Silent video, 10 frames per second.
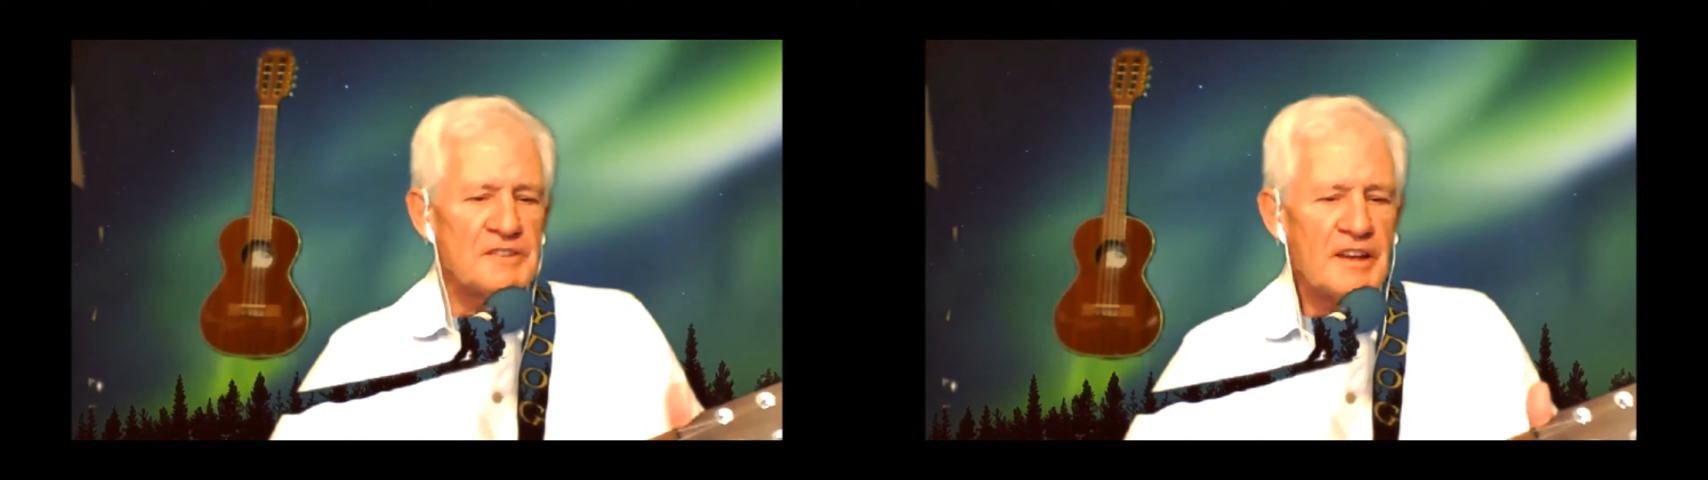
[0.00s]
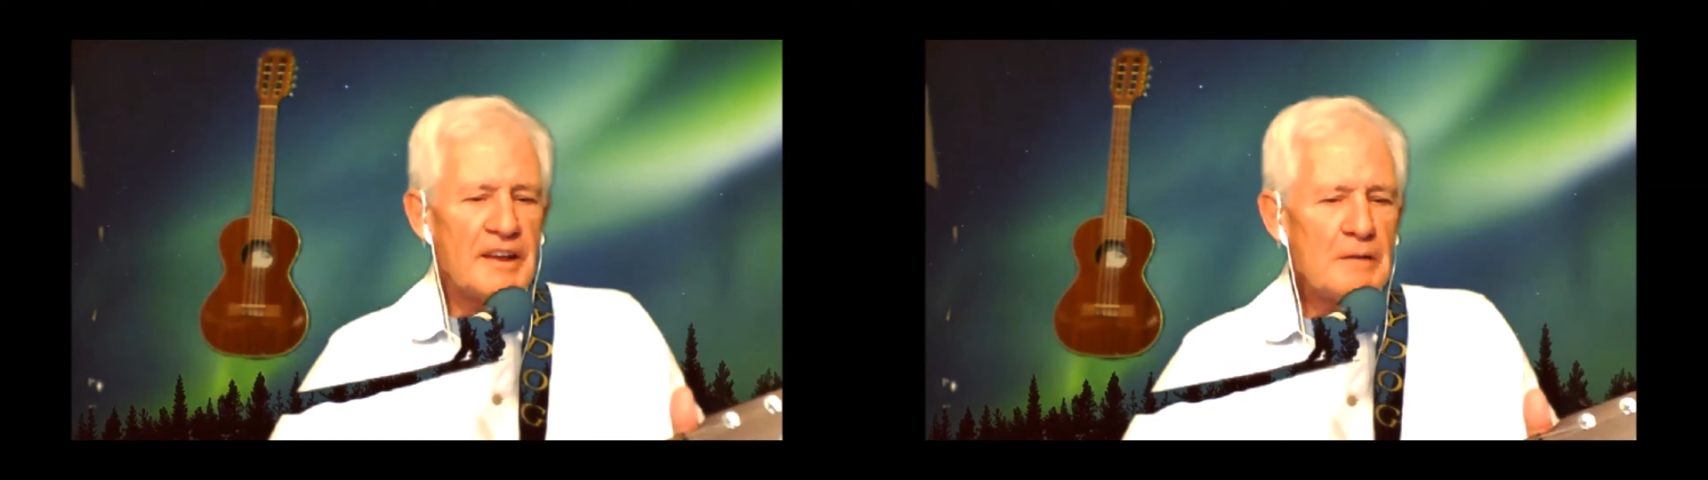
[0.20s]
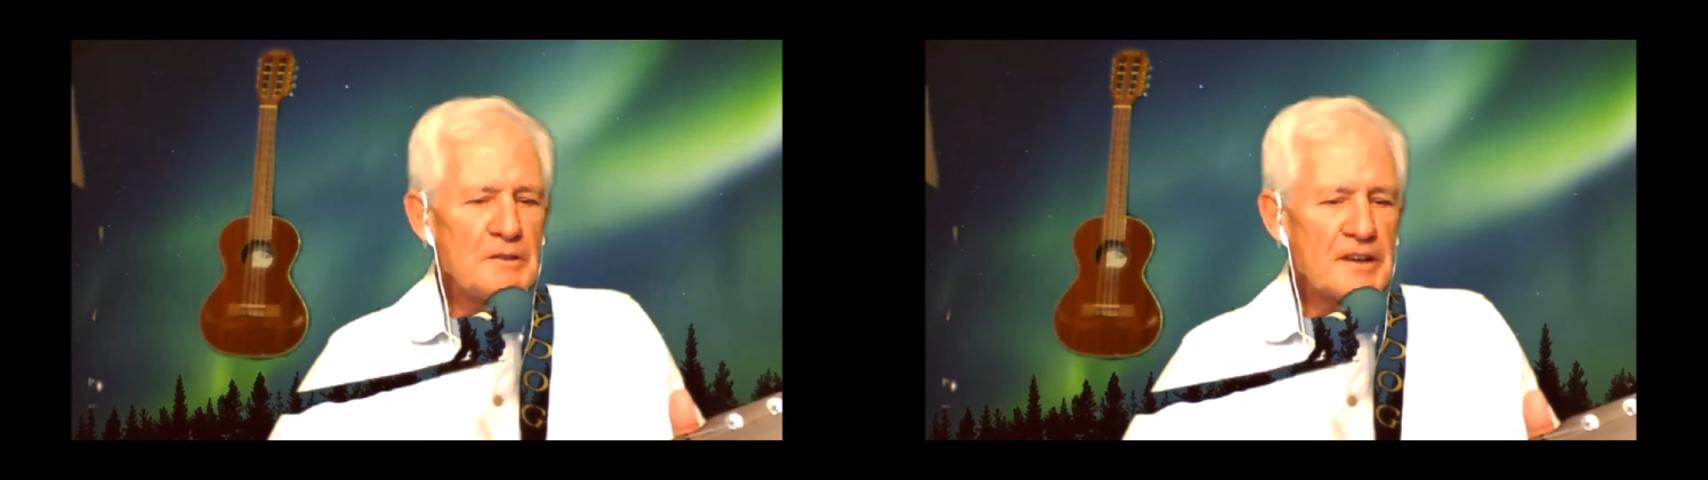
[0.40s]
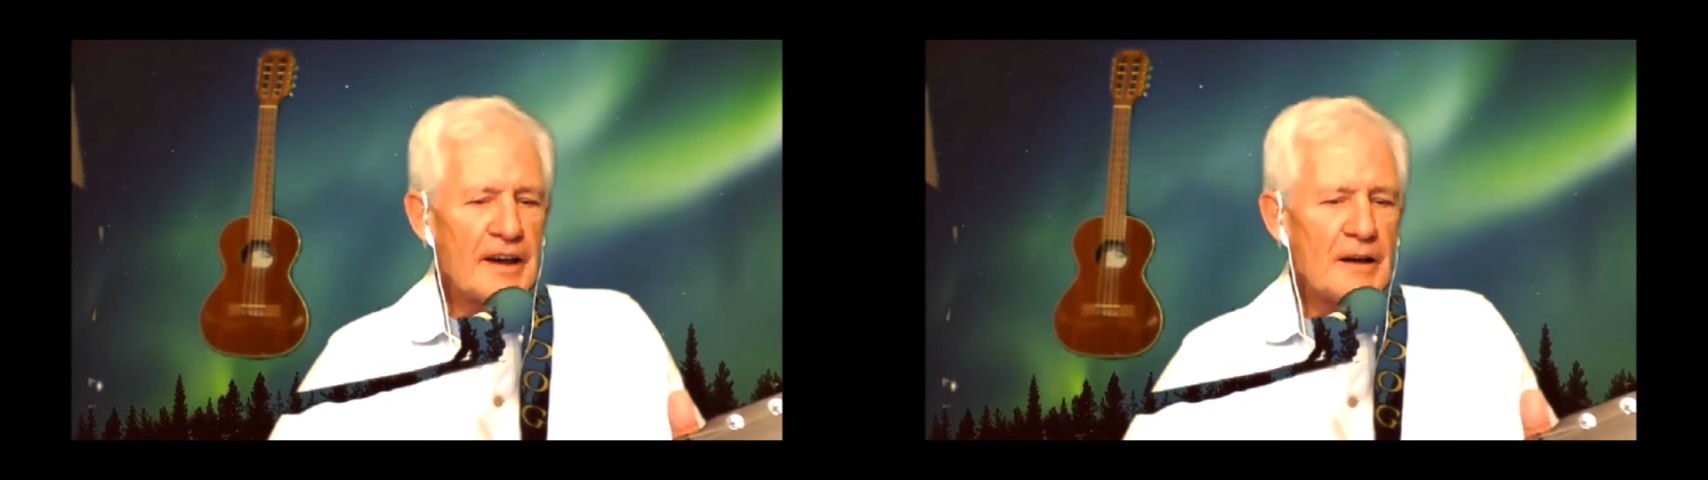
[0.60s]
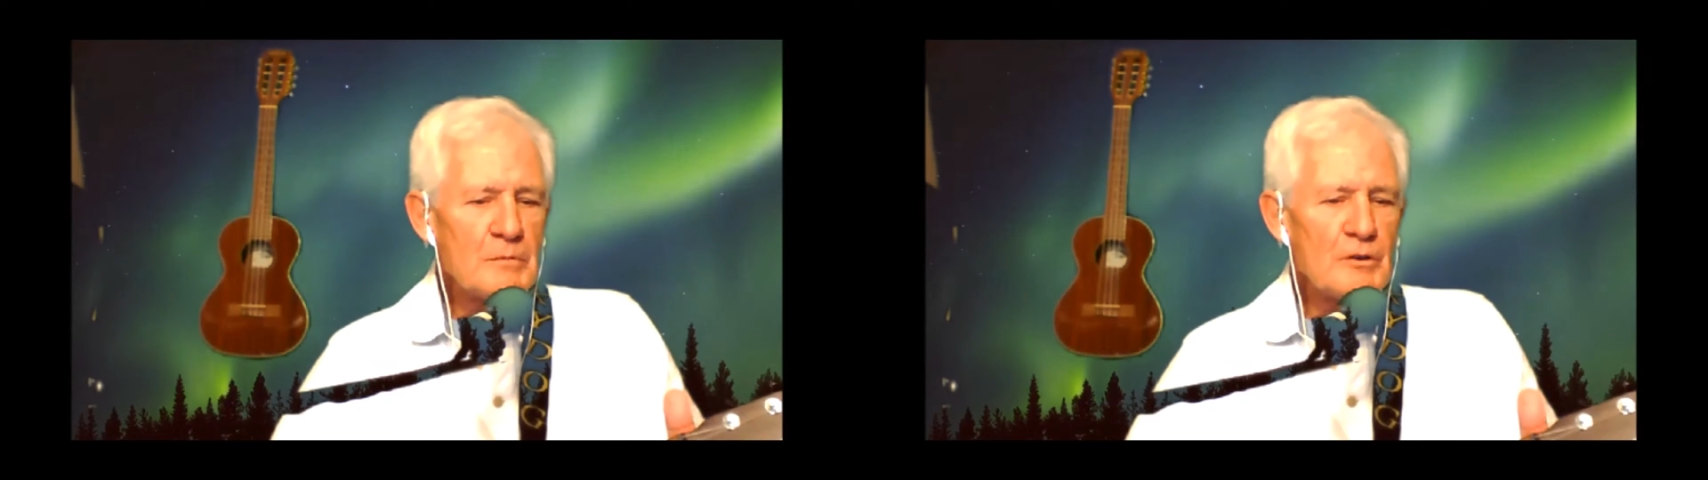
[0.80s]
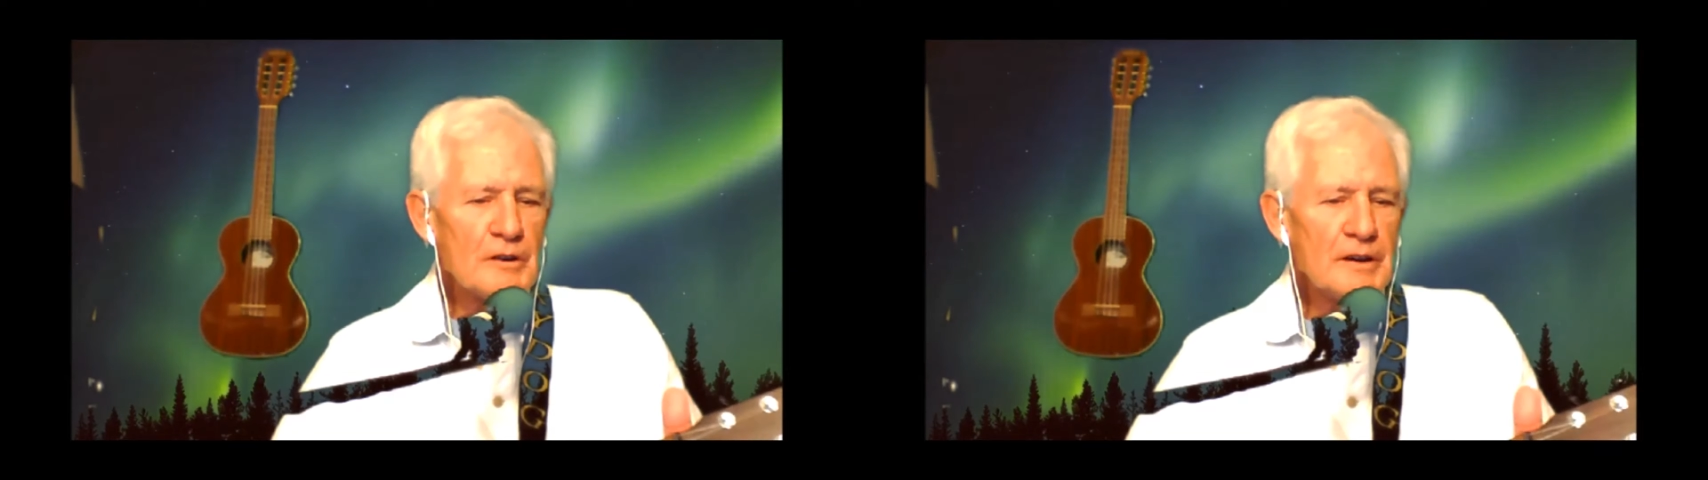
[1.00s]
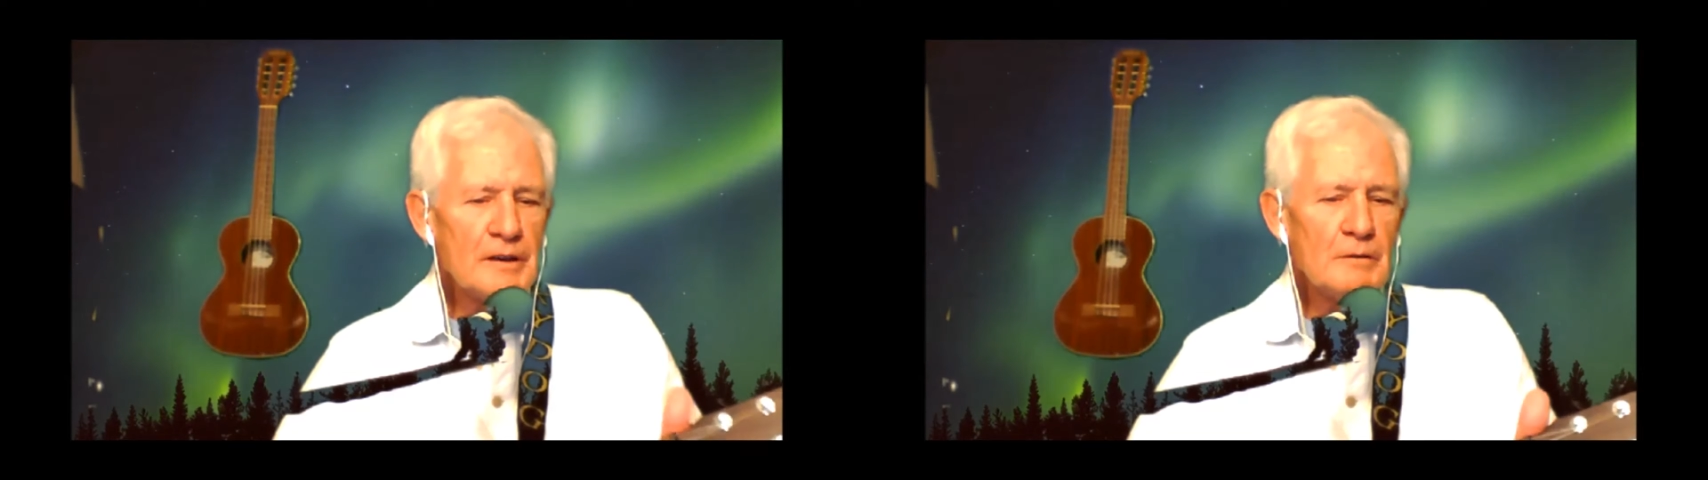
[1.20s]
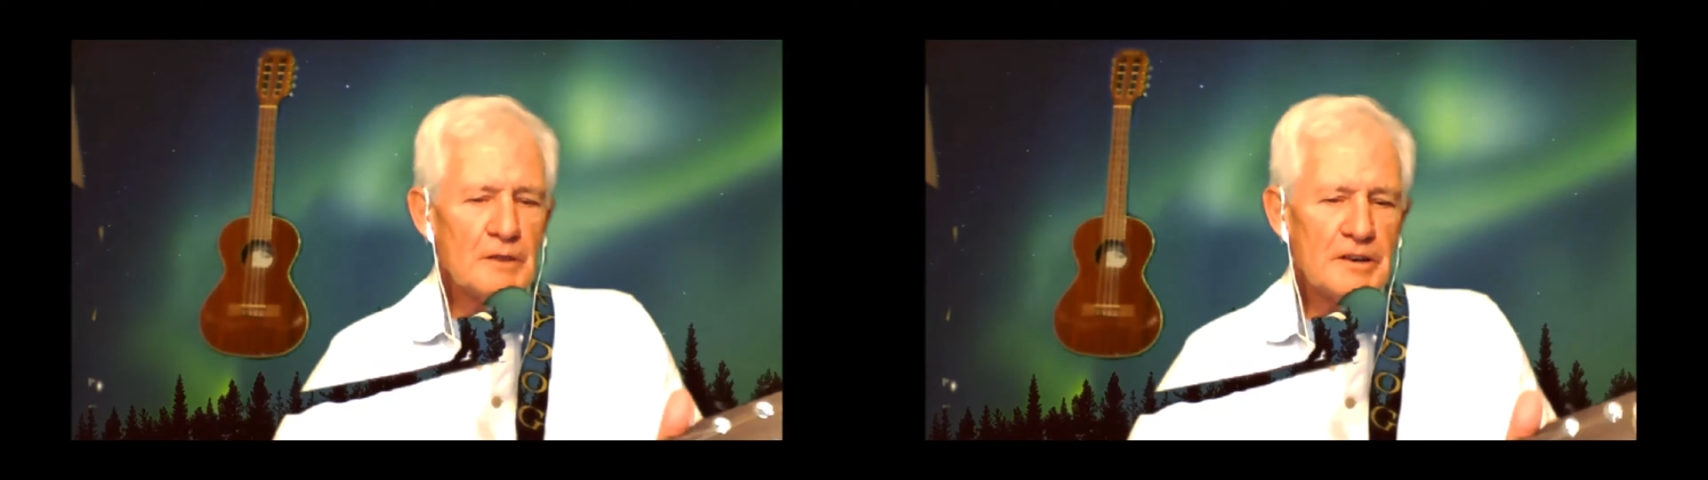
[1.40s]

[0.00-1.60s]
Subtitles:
Said he was a cowboy